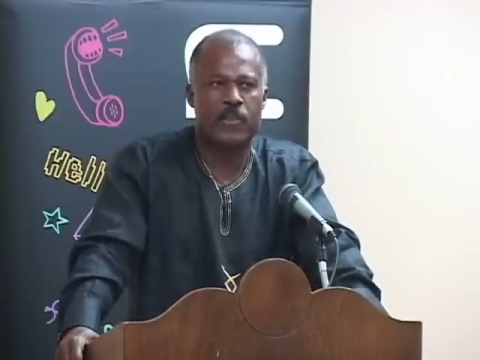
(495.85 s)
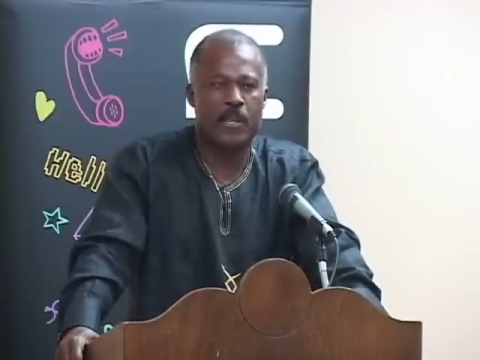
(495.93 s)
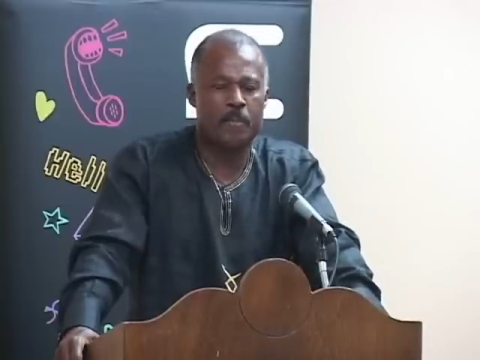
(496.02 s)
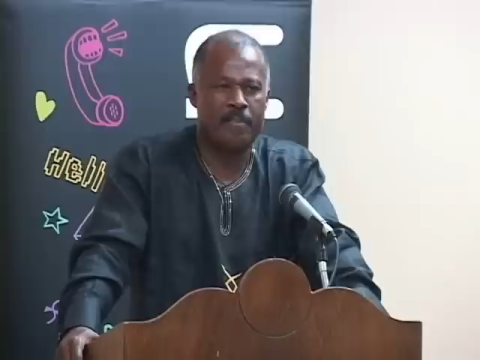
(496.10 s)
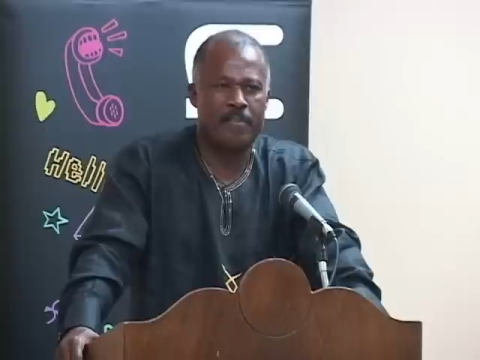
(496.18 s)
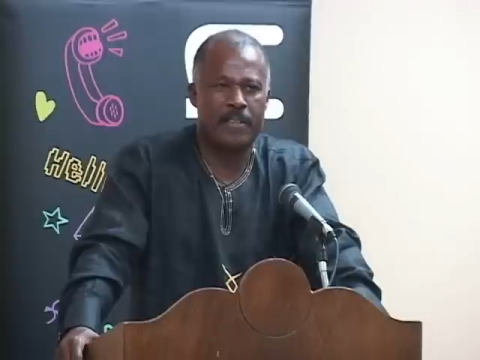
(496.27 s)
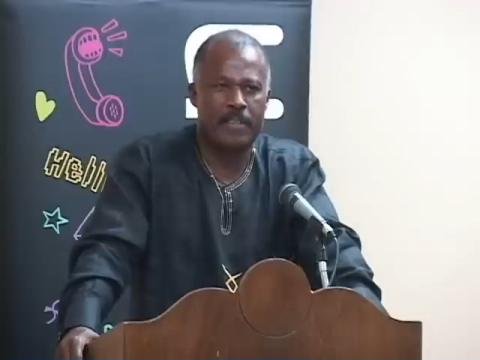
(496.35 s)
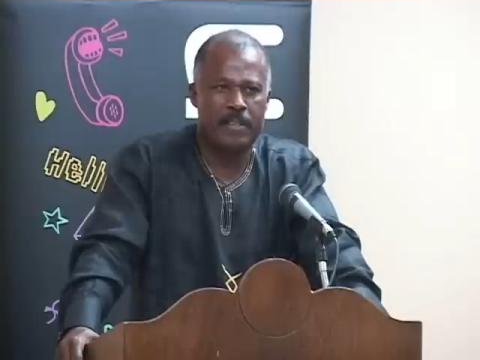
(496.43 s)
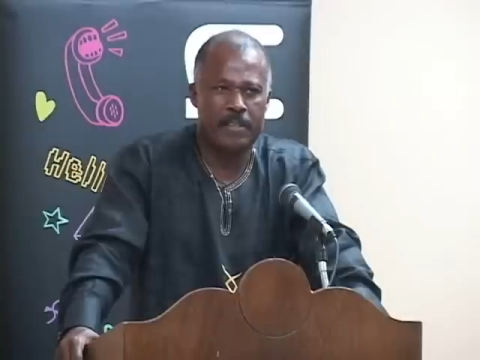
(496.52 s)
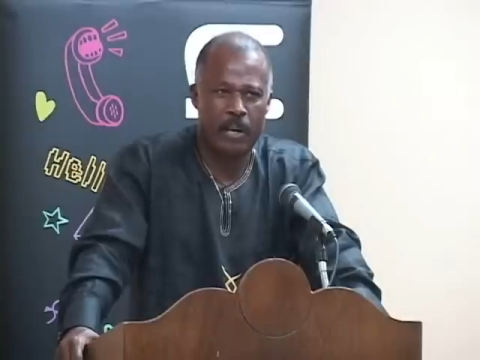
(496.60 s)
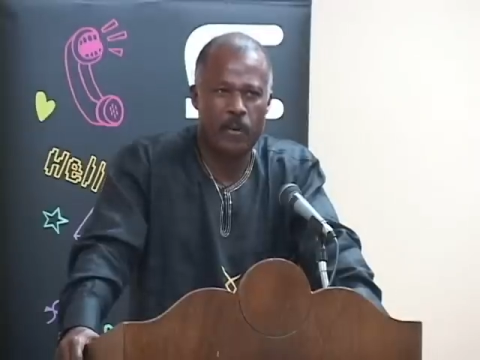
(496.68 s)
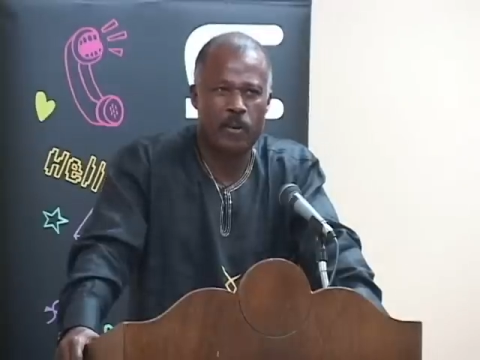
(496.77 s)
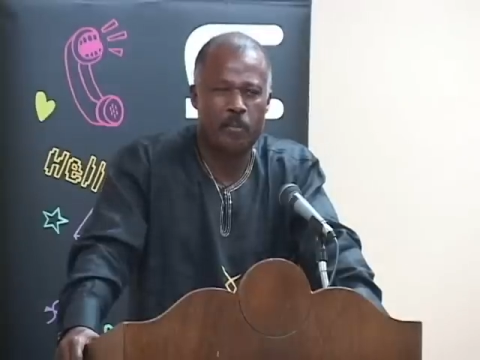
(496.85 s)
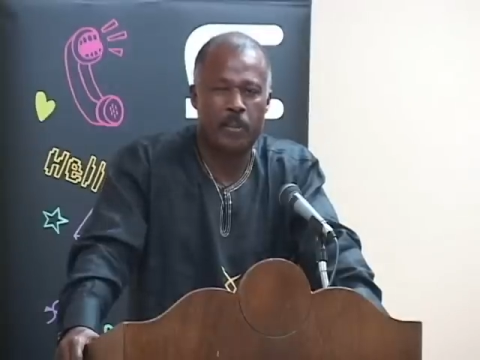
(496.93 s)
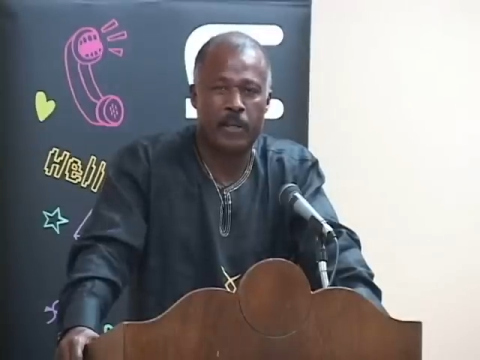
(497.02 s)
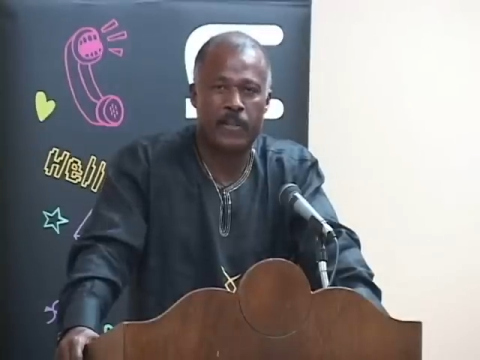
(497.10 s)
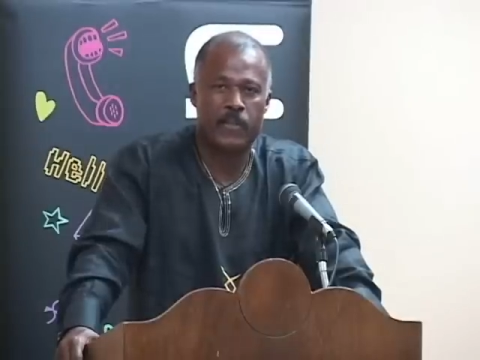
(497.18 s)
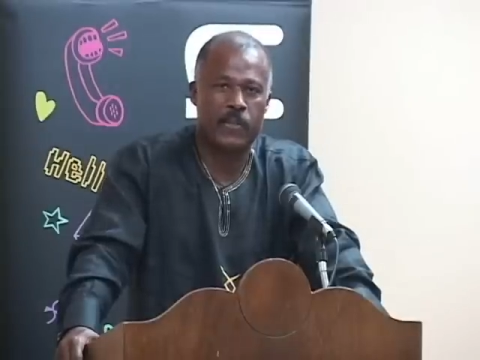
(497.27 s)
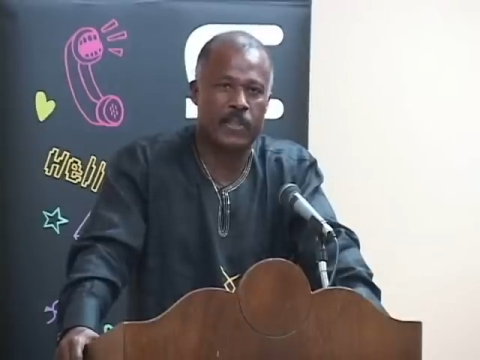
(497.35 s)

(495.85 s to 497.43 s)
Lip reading: some of the younger players,